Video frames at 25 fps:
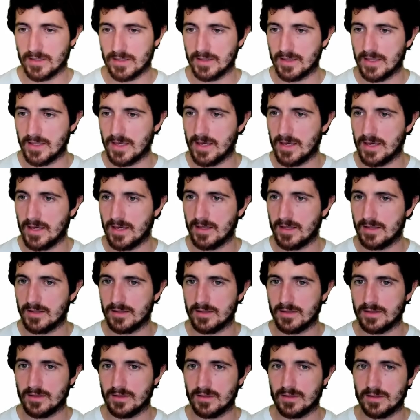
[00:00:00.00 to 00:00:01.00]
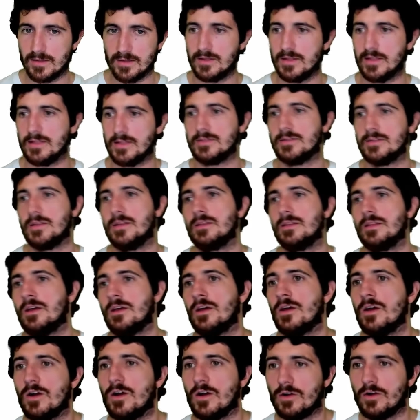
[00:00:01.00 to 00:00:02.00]
like that that's it
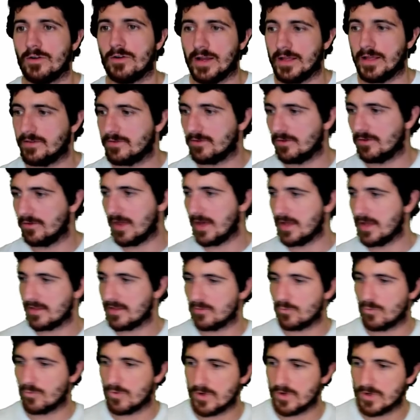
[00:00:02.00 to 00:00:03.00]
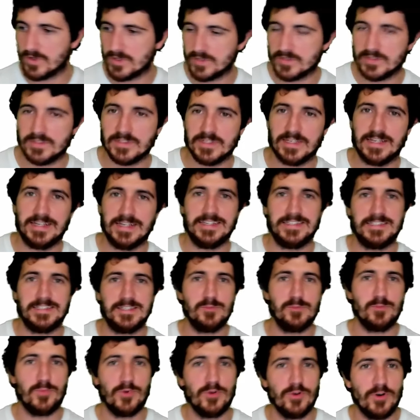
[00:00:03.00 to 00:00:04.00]
all right so that was a
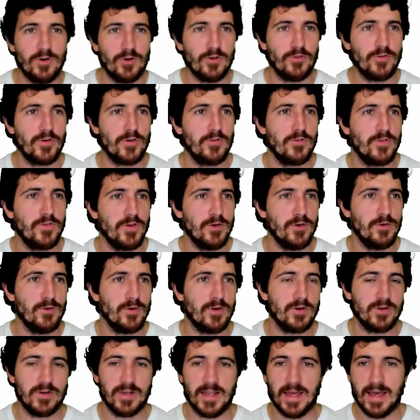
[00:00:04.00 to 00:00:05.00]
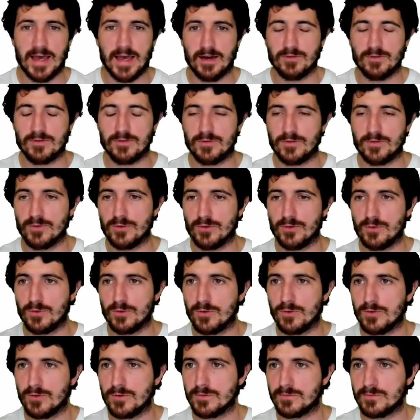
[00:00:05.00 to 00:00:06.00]
simple overview on how
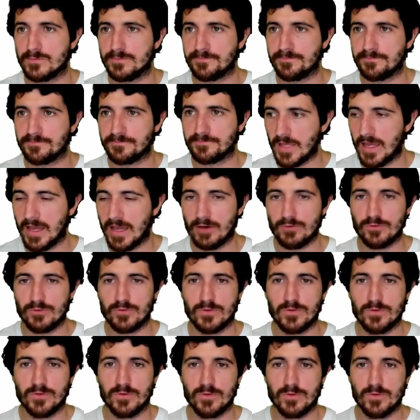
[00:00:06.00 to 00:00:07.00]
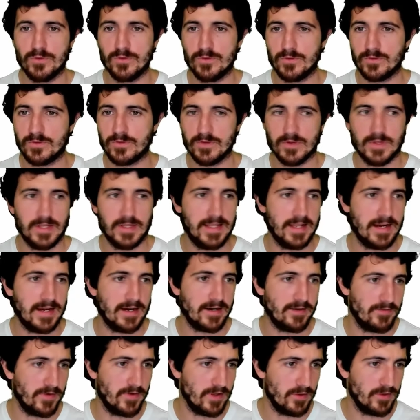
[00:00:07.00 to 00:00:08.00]
to um, how to use
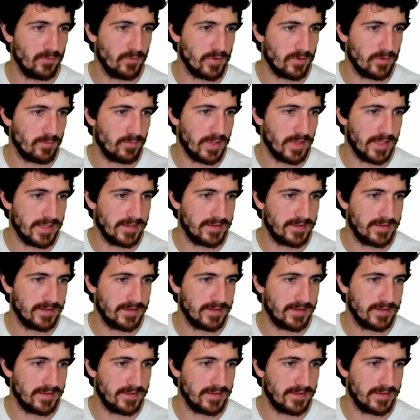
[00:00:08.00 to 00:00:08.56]
laravel with